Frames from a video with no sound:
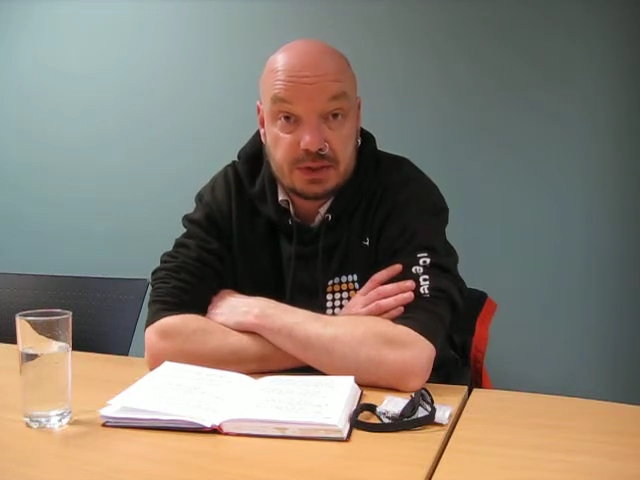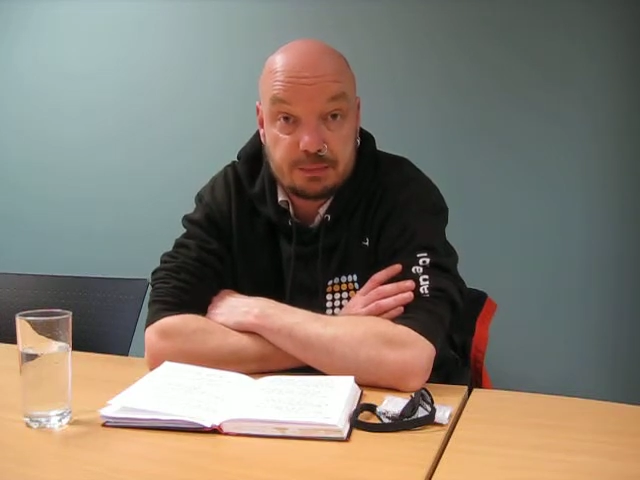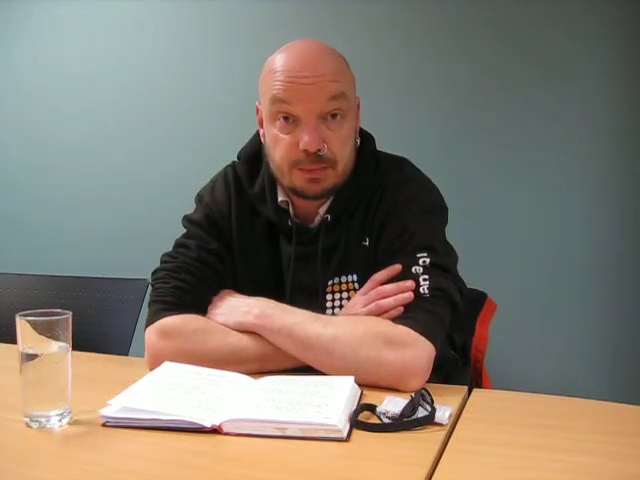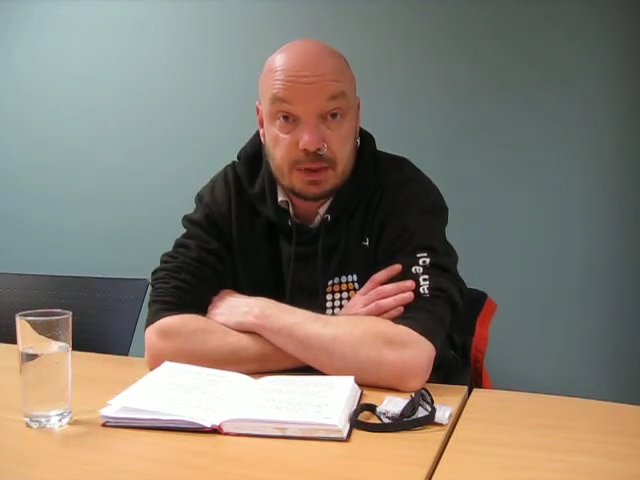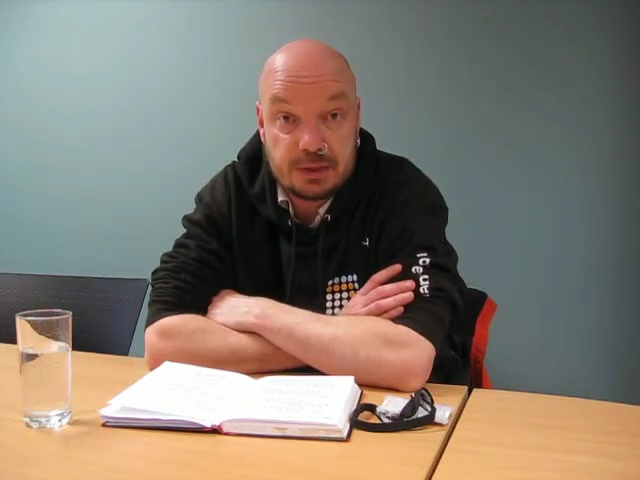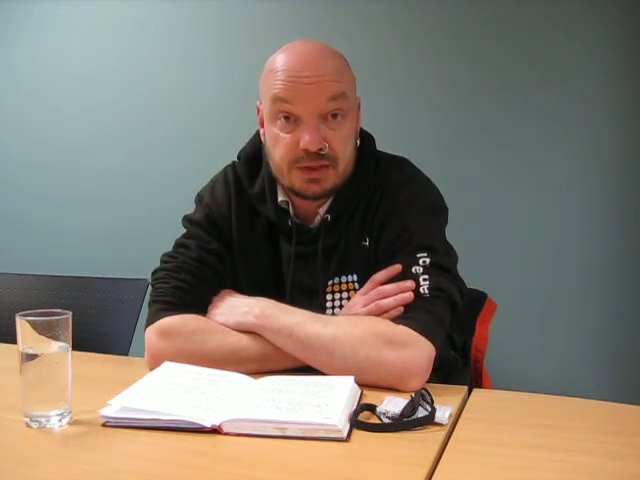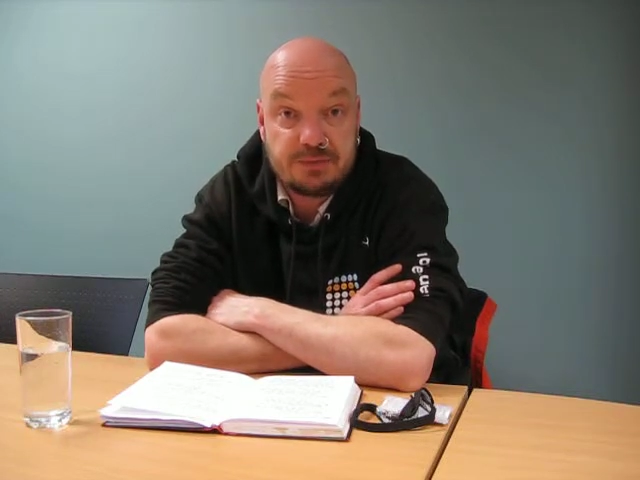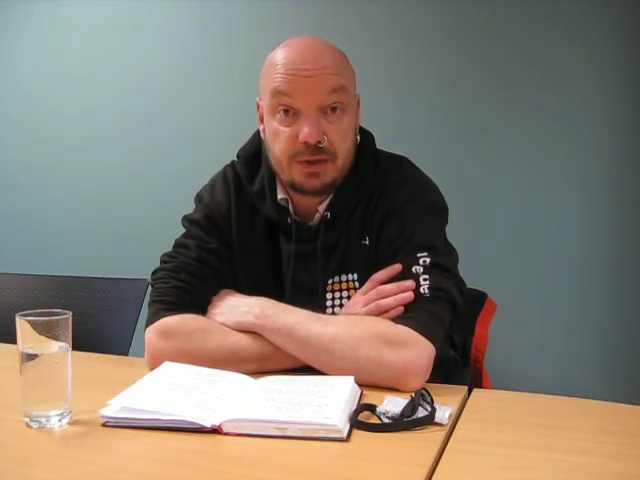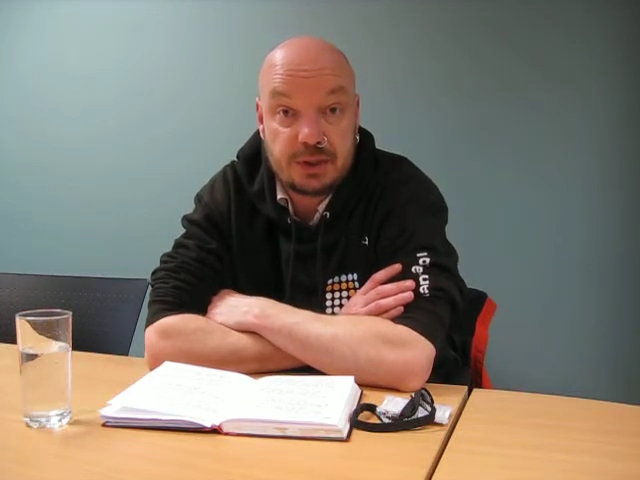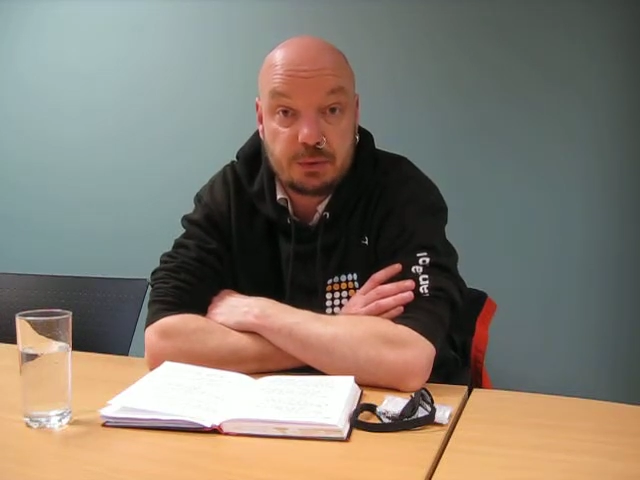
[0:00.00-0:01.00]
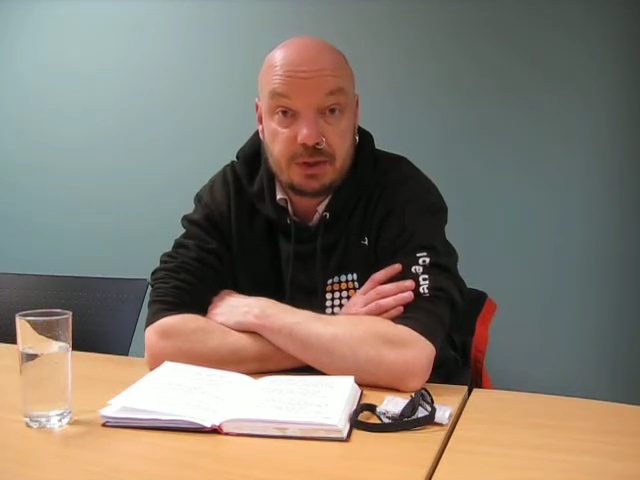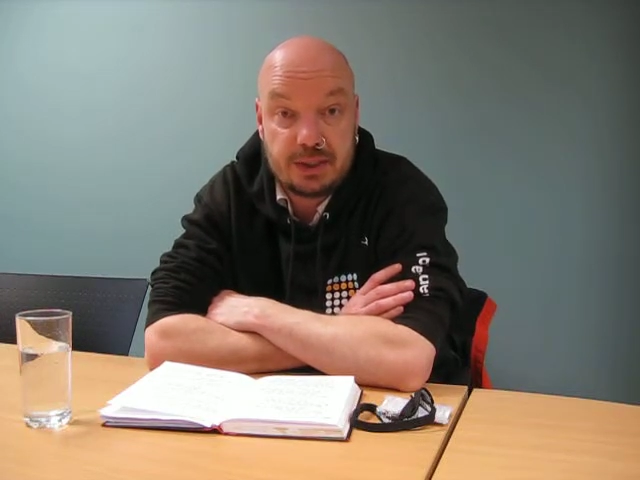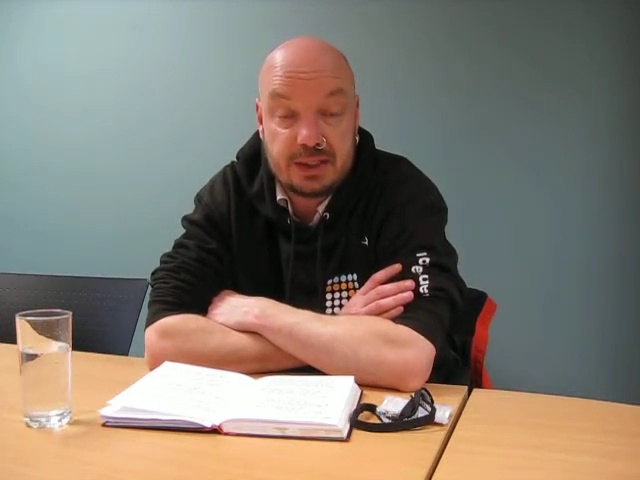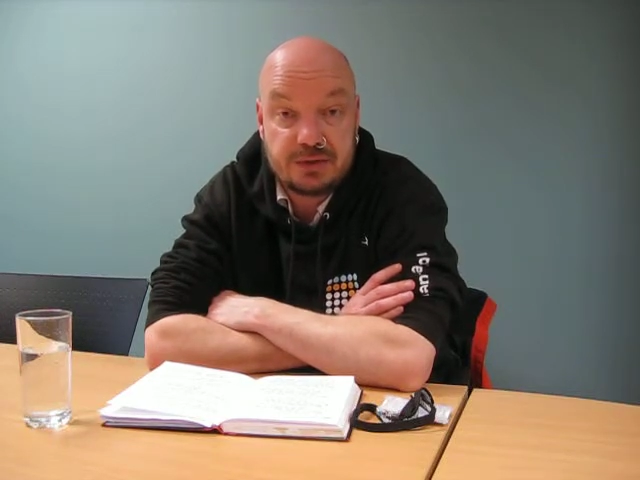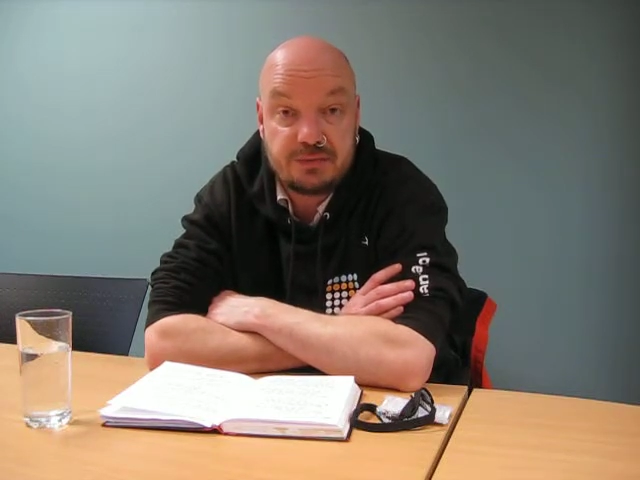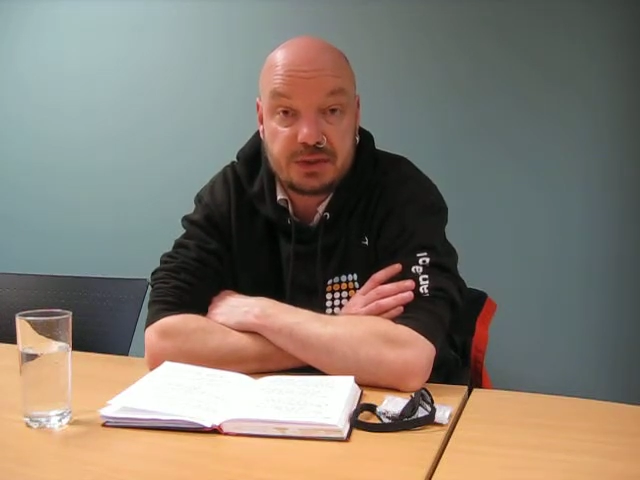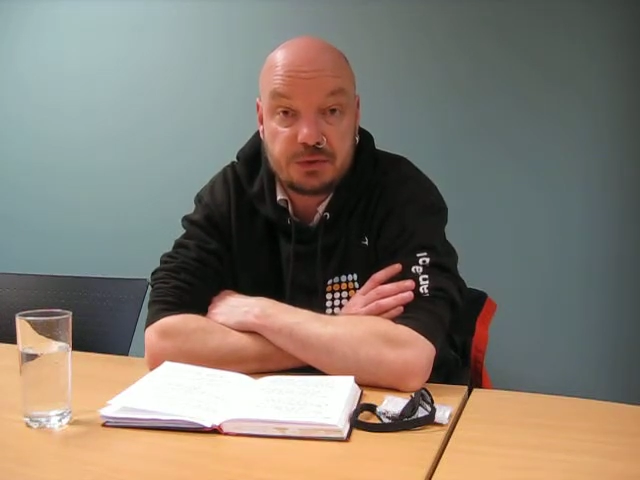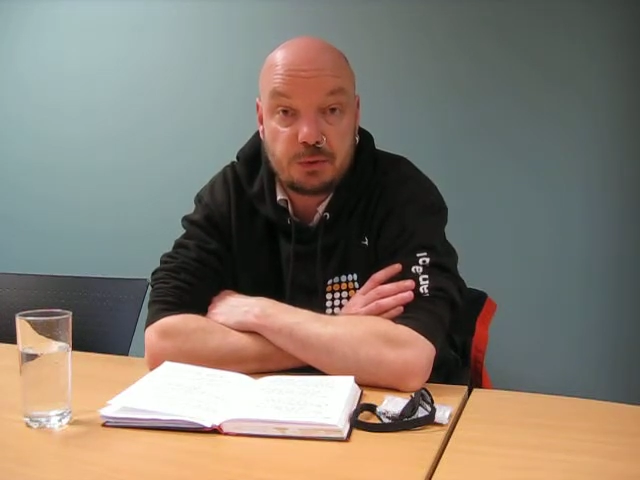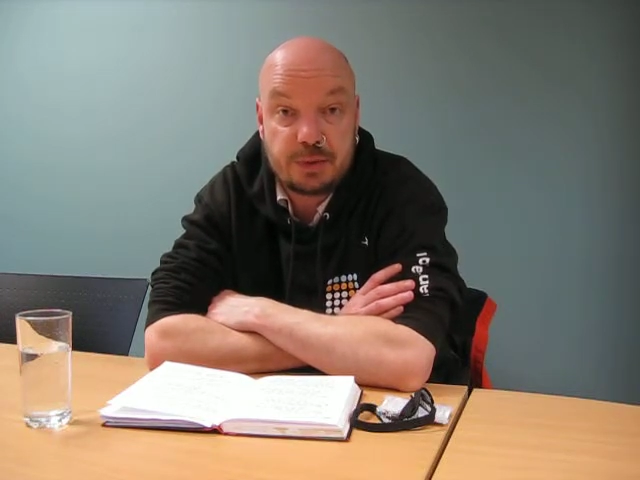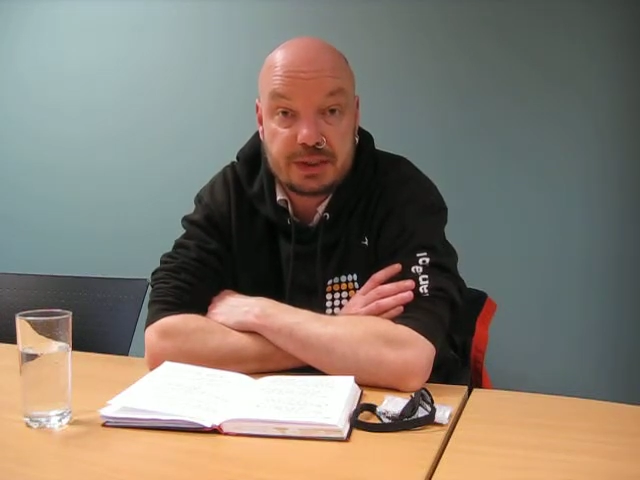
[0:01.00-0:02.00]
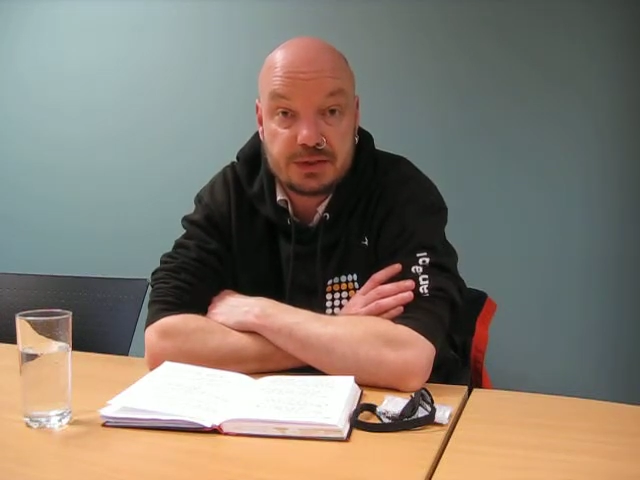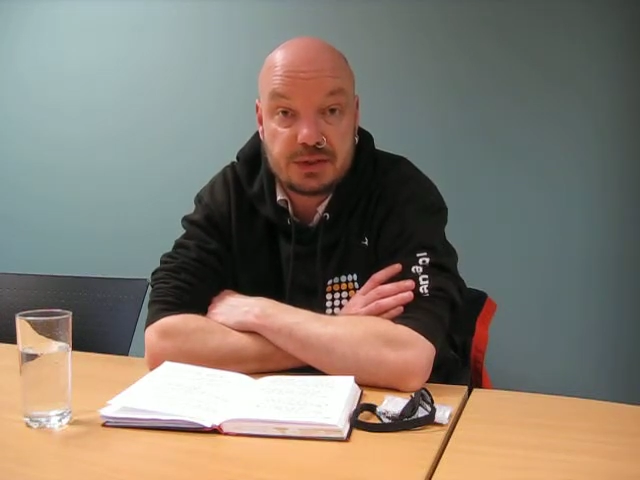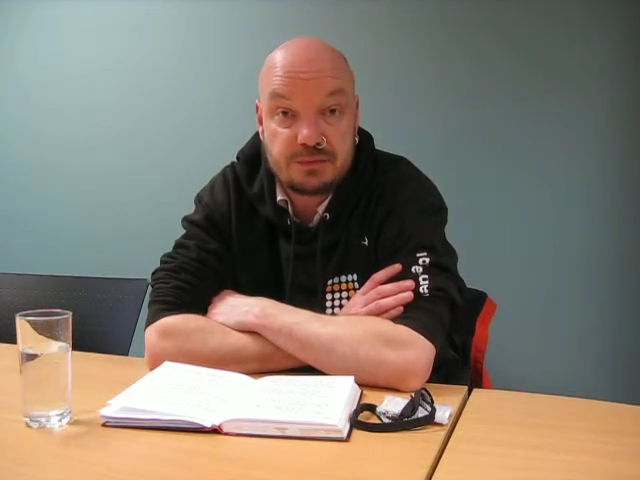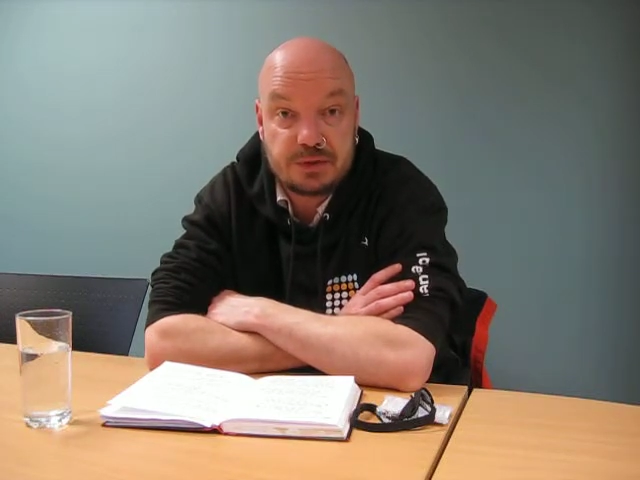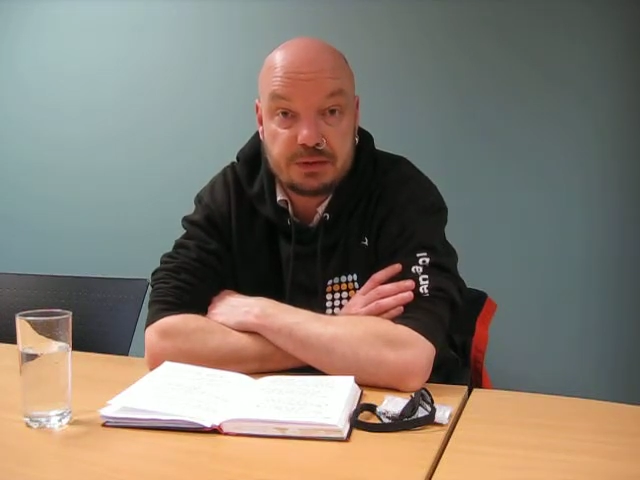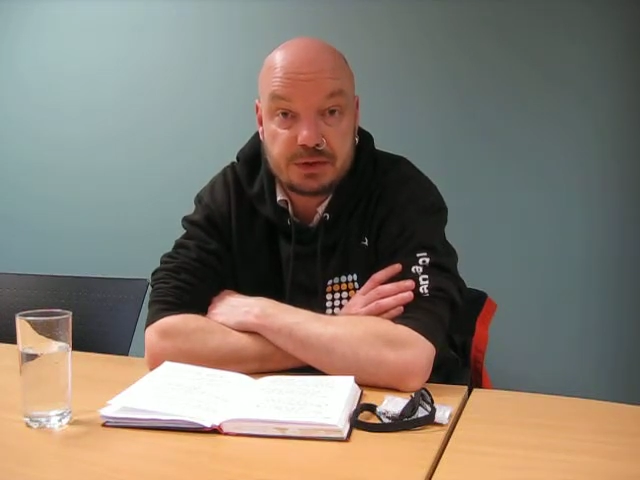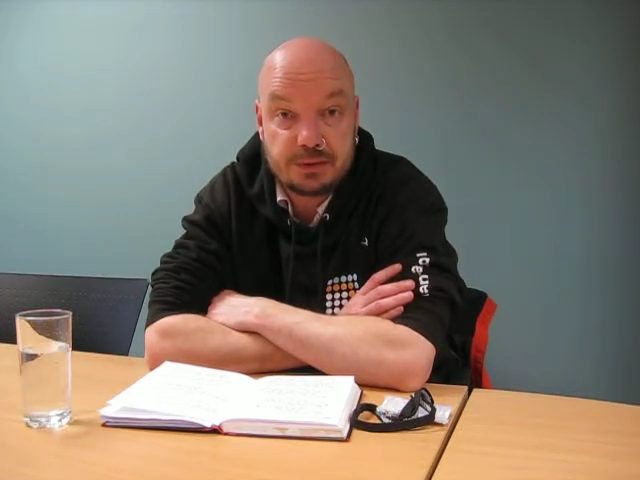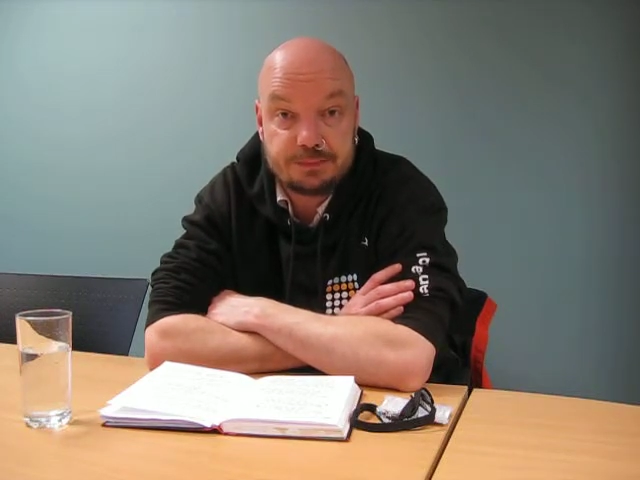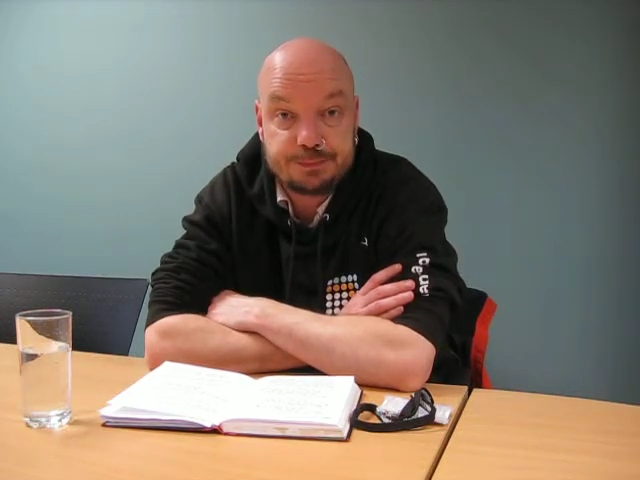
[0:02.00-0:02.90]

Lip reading: in defining what early intervention will be into the future.